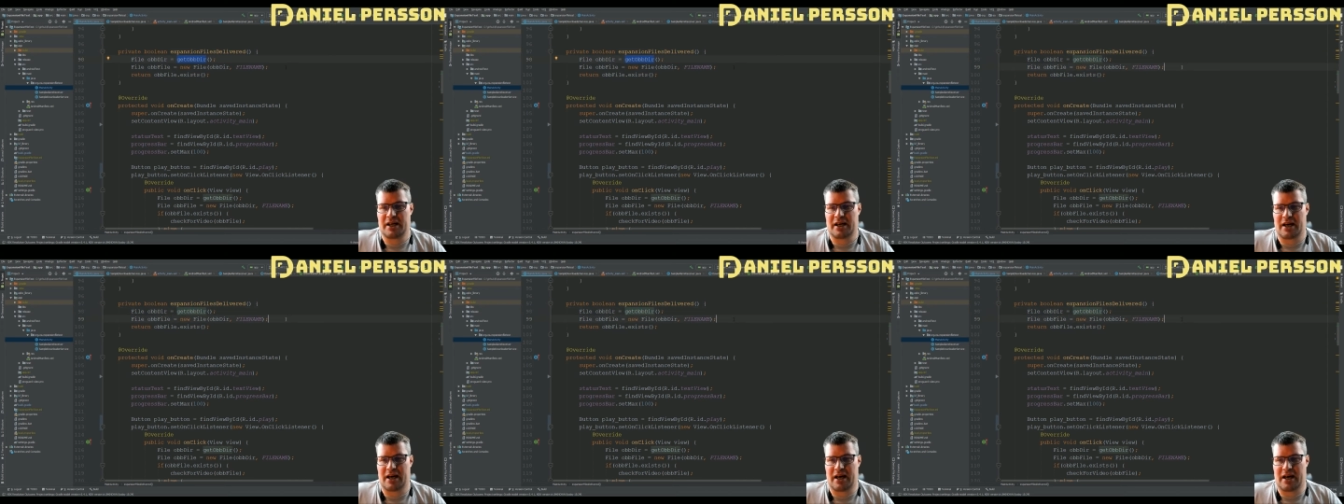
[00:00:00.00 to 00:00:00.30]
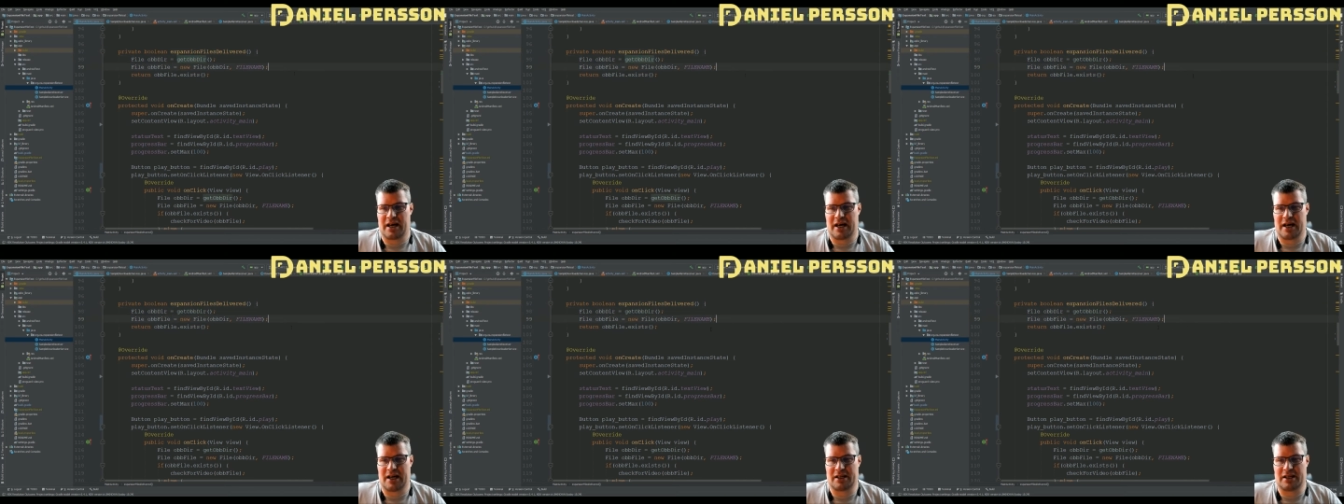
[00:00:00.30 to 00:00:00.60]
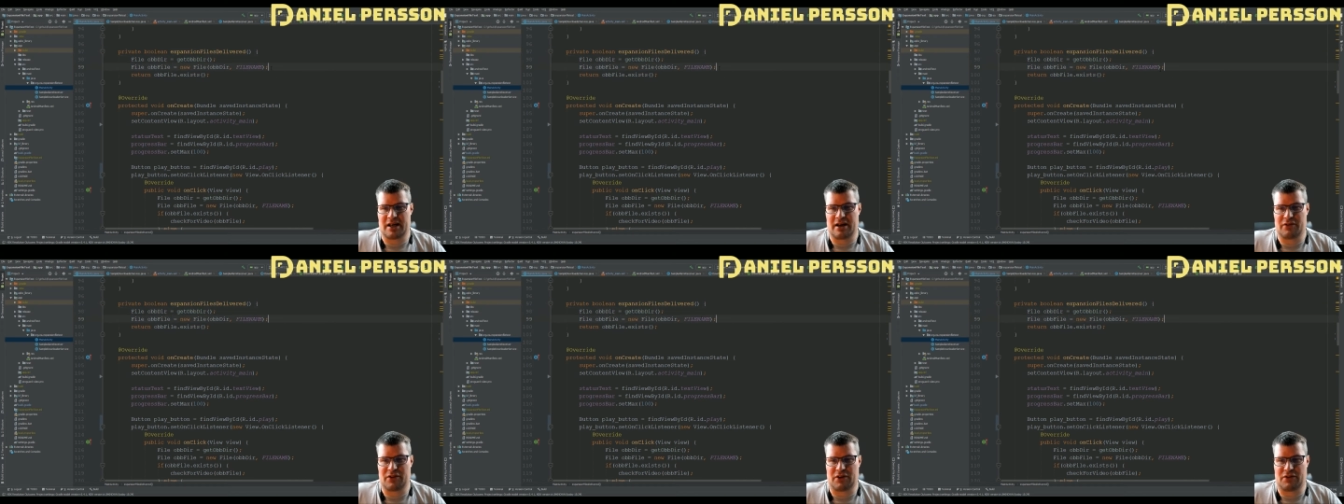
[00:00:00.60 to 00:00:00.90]
And
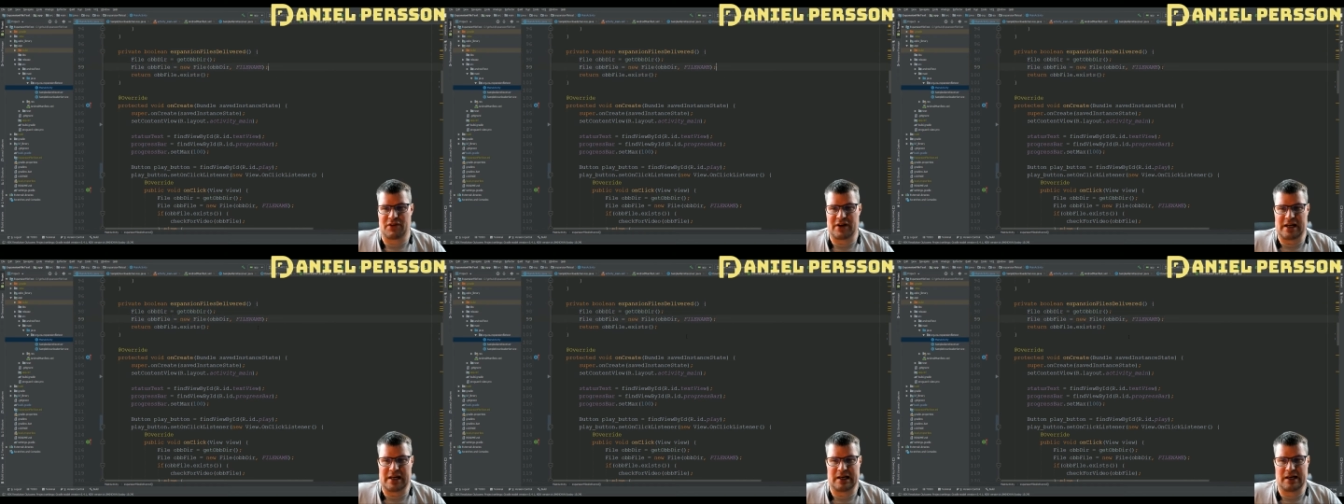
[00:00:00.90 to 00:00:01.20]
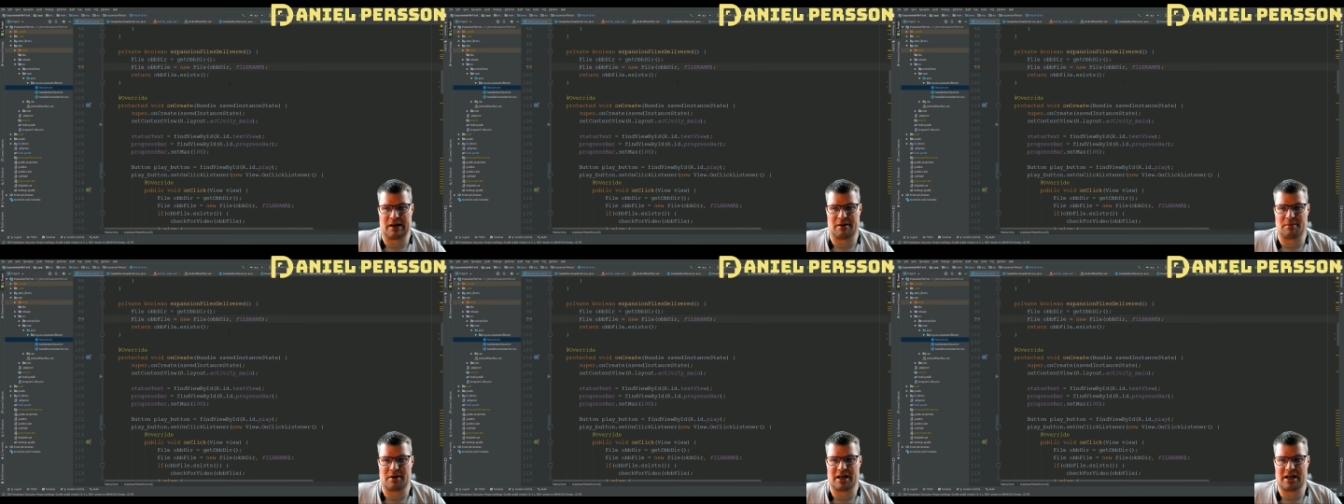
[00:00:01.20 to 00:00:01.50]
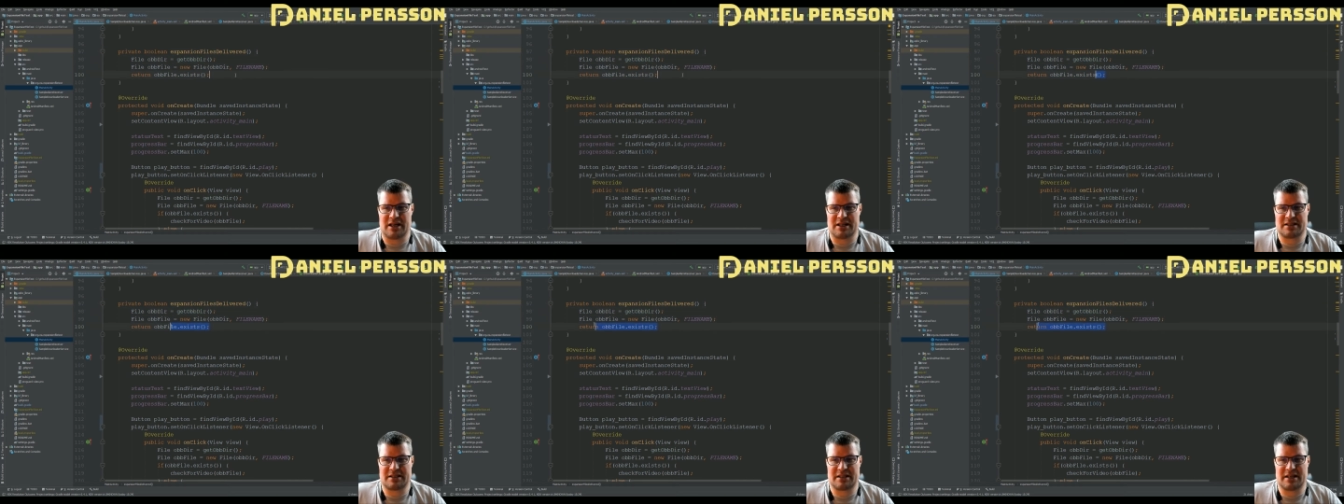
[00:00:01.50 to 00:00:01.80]
if the file name
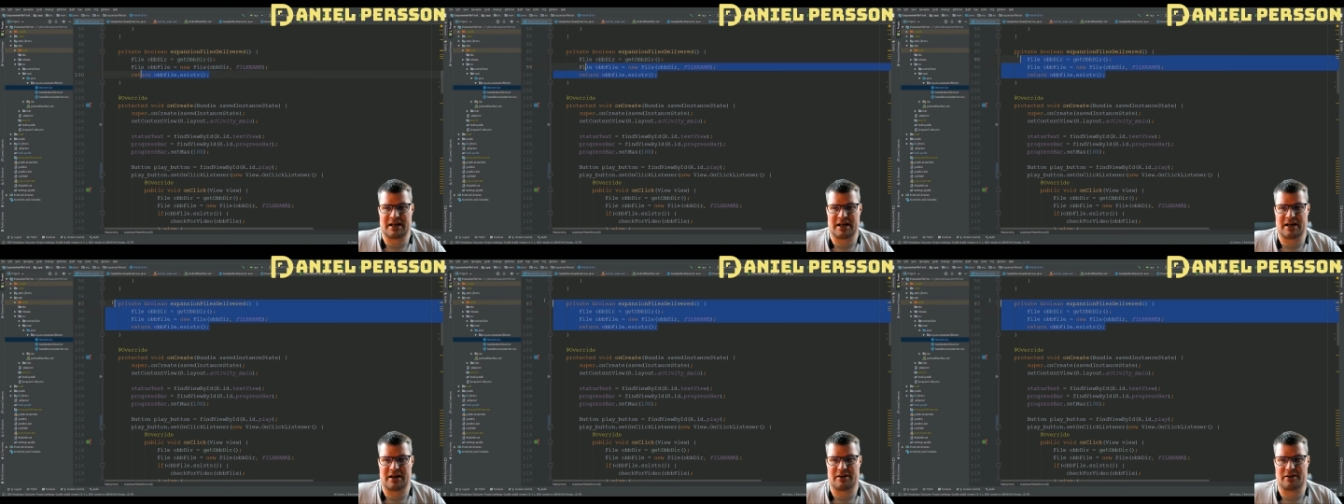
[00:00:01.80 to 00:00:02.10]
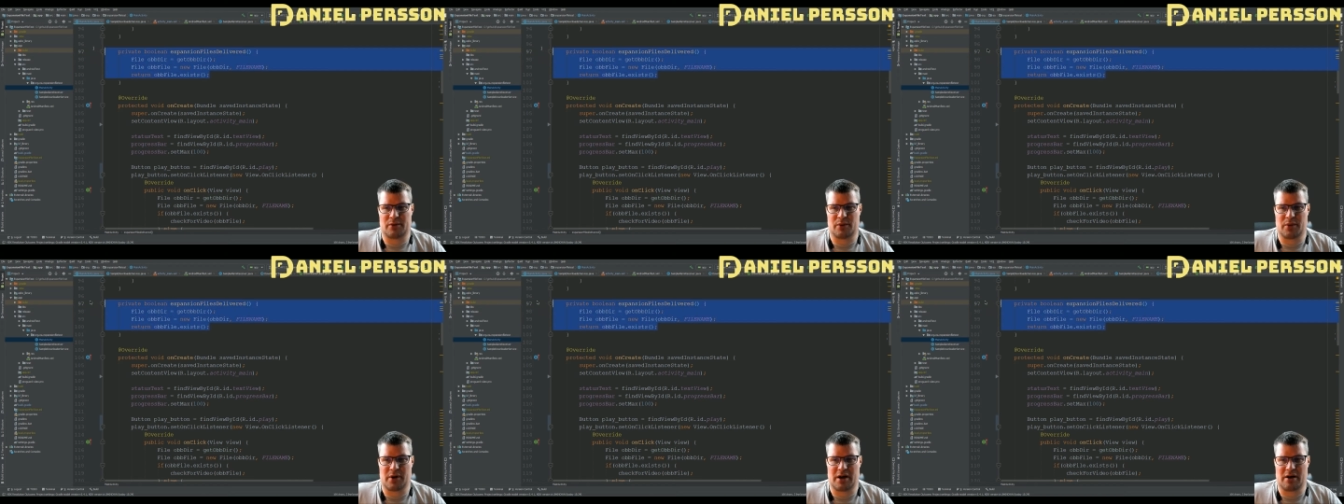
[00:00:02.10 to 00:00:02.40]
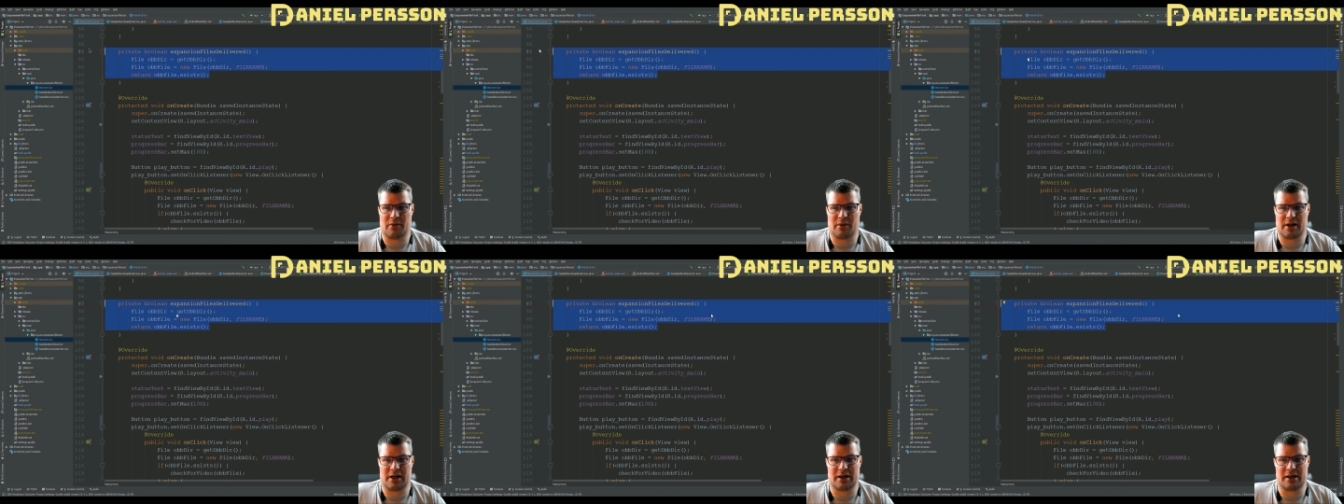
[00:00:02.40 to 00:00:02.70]
is there, we
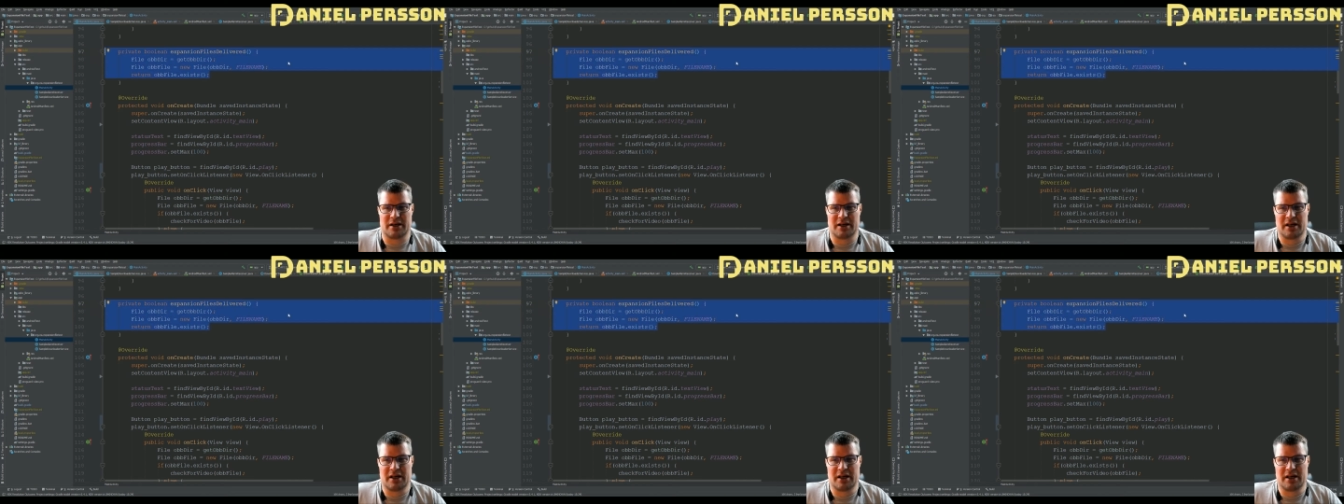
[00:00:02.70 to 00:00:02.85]
will